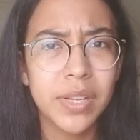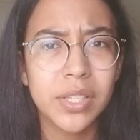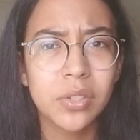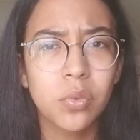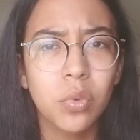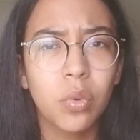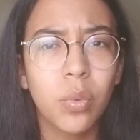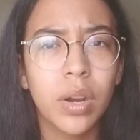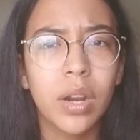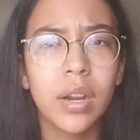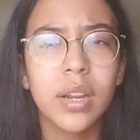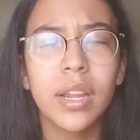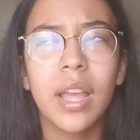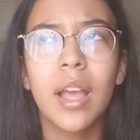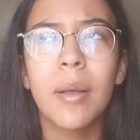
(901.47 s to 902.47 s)
my
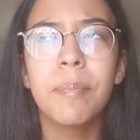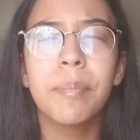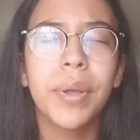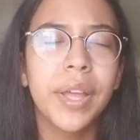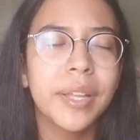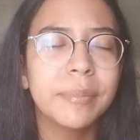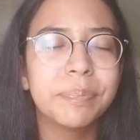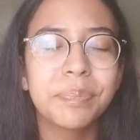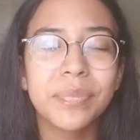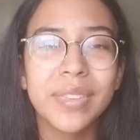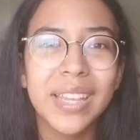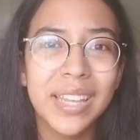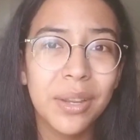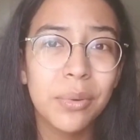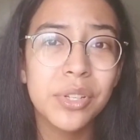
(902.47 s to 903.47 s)
schoolwork, but
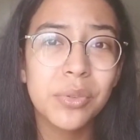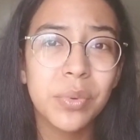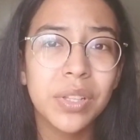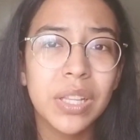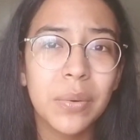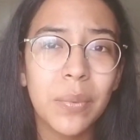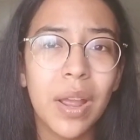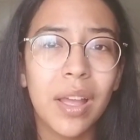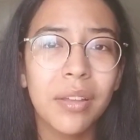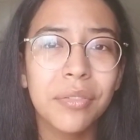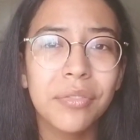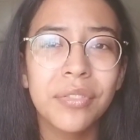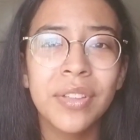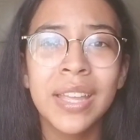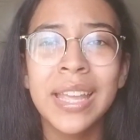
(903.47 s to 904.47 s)
it was really rough.
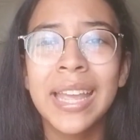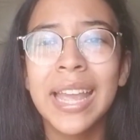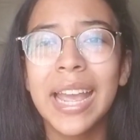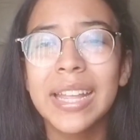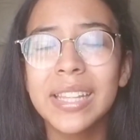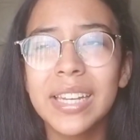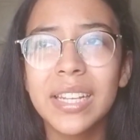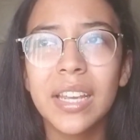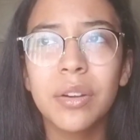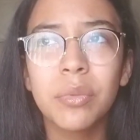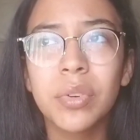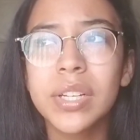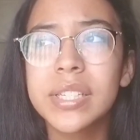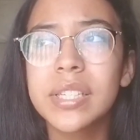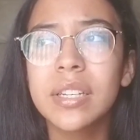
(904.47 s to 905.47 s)
And then again,
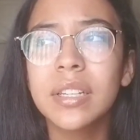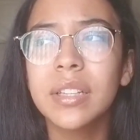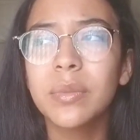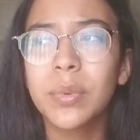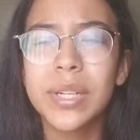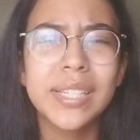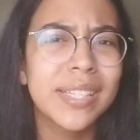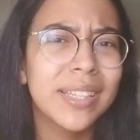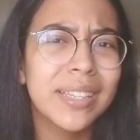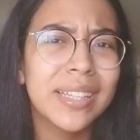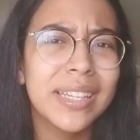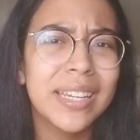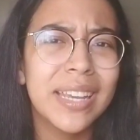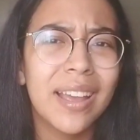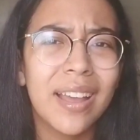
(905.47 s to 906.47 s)

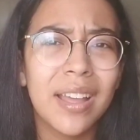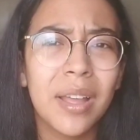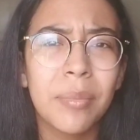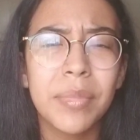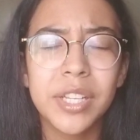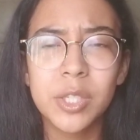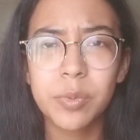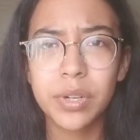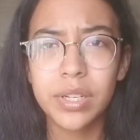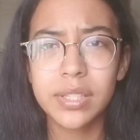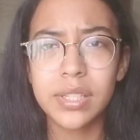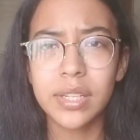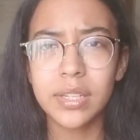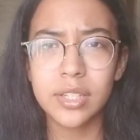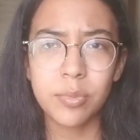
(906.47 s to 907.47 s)
recently
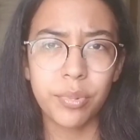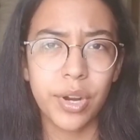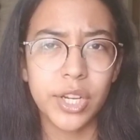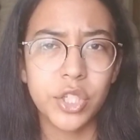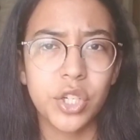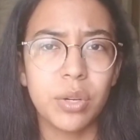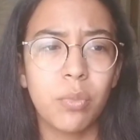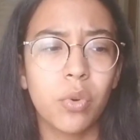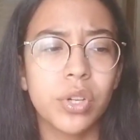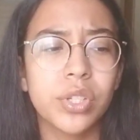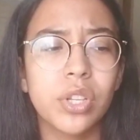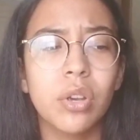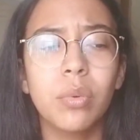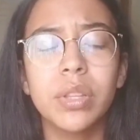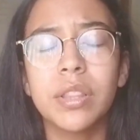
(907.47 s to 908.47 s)
experiencing depression, more
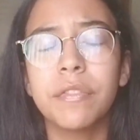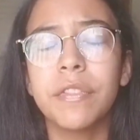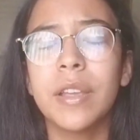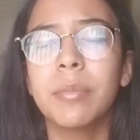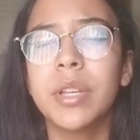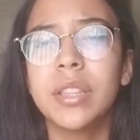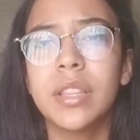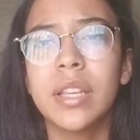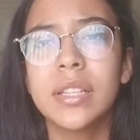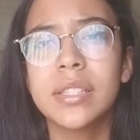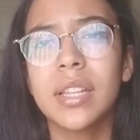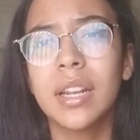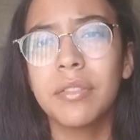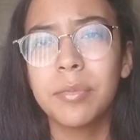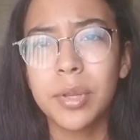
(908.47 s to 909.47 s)
so with the family things
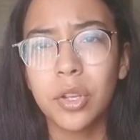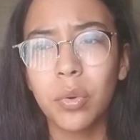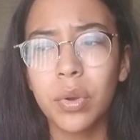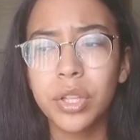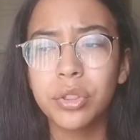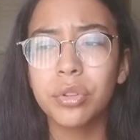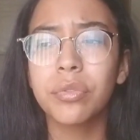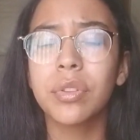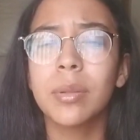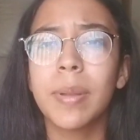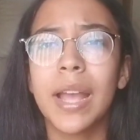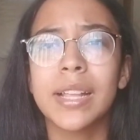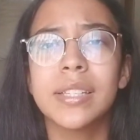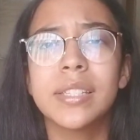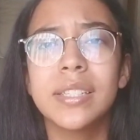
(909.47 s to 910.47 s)
that I've been going through for the
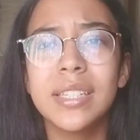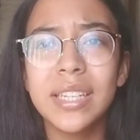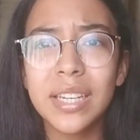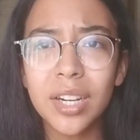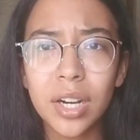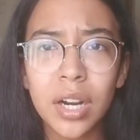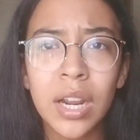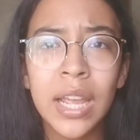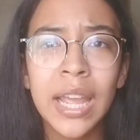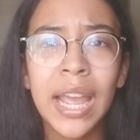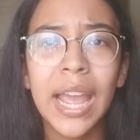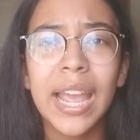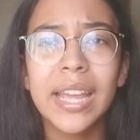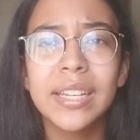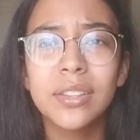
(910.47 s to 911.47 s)
past year.
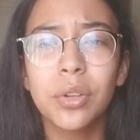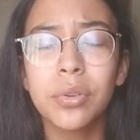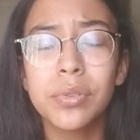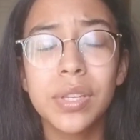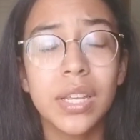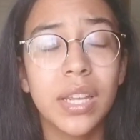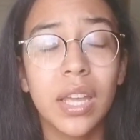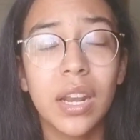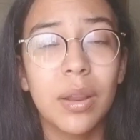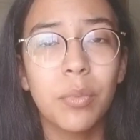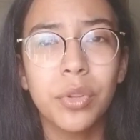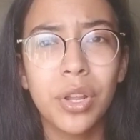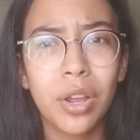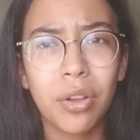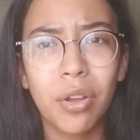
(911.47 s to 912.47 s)
And those, again, I
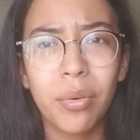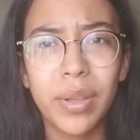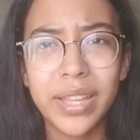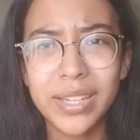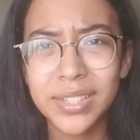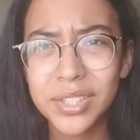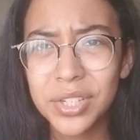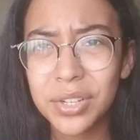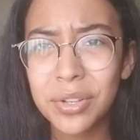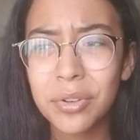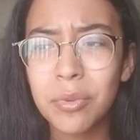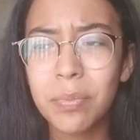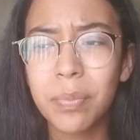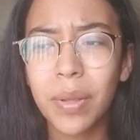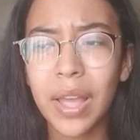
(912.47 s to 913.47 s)
will not go
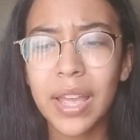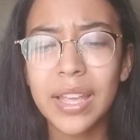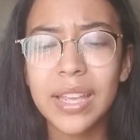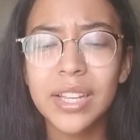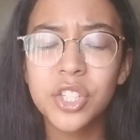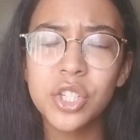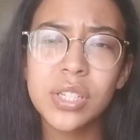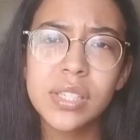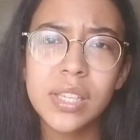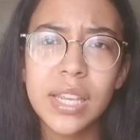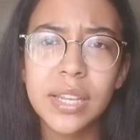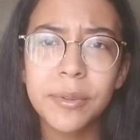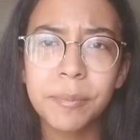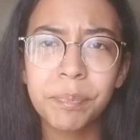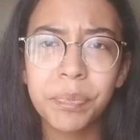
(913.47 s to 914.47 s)
into, but it's just
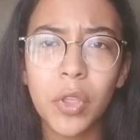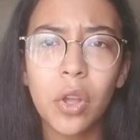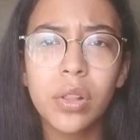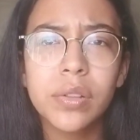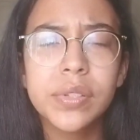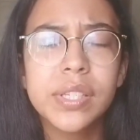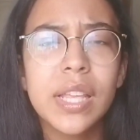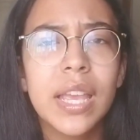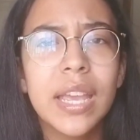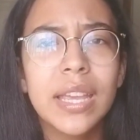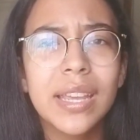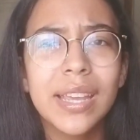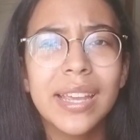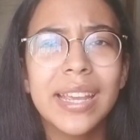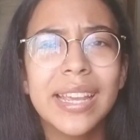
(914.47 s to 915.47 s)
like, all I'll
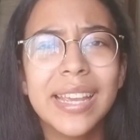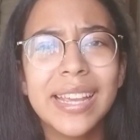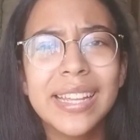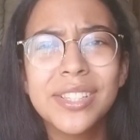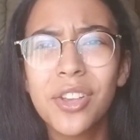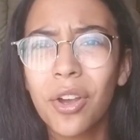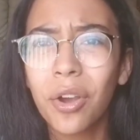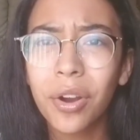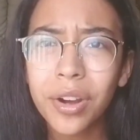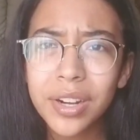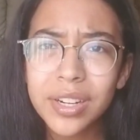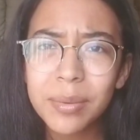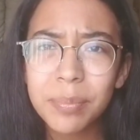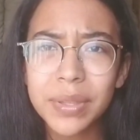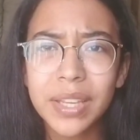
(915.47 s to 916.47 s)
say, it's
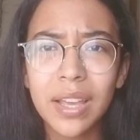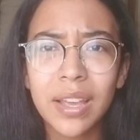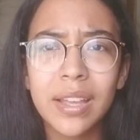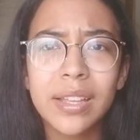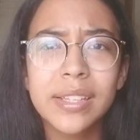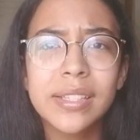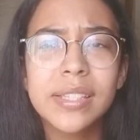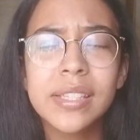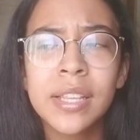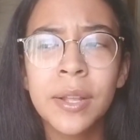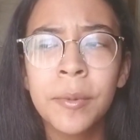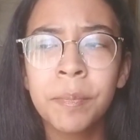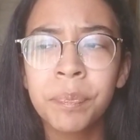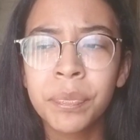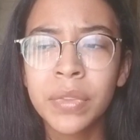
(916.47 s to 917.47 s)
hard because
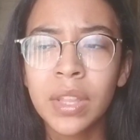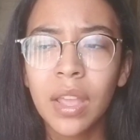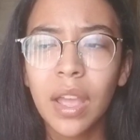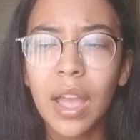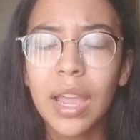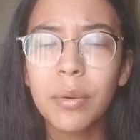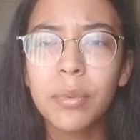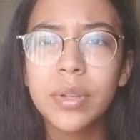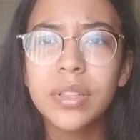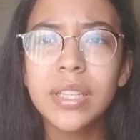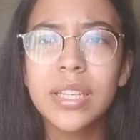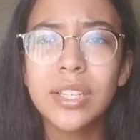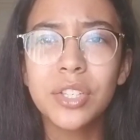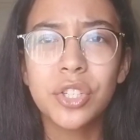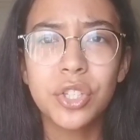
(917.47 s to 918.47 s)
I
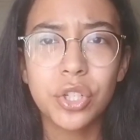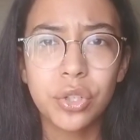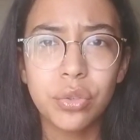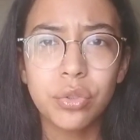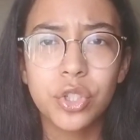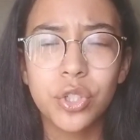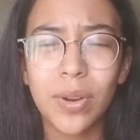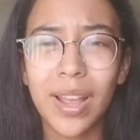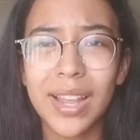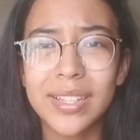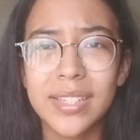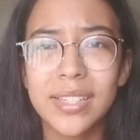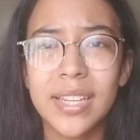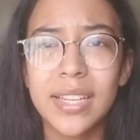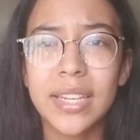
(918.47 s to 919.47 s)
really do try
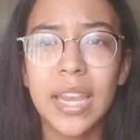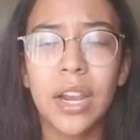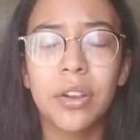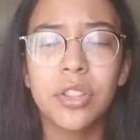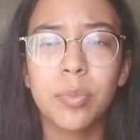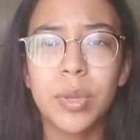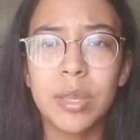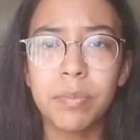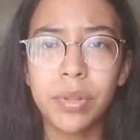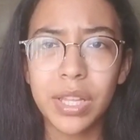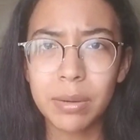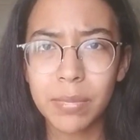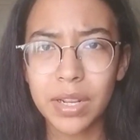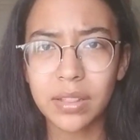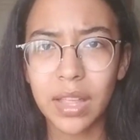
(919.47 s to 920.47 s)
to take care of the people
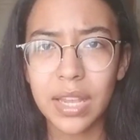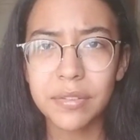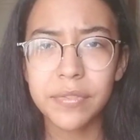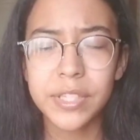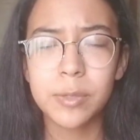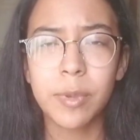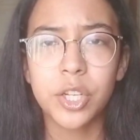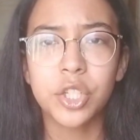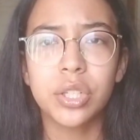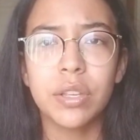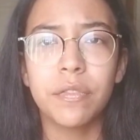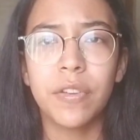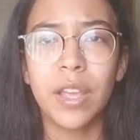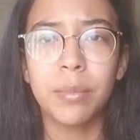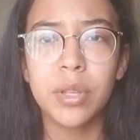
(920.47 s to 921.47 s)
in my life, especially
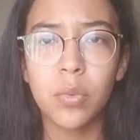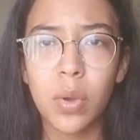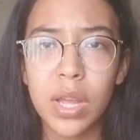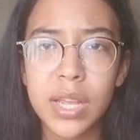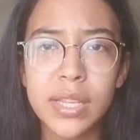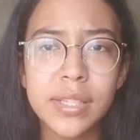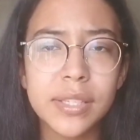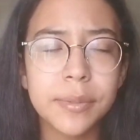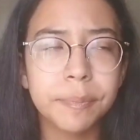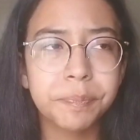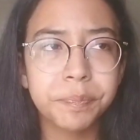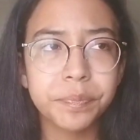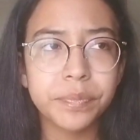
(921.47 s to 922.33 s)
family-wise.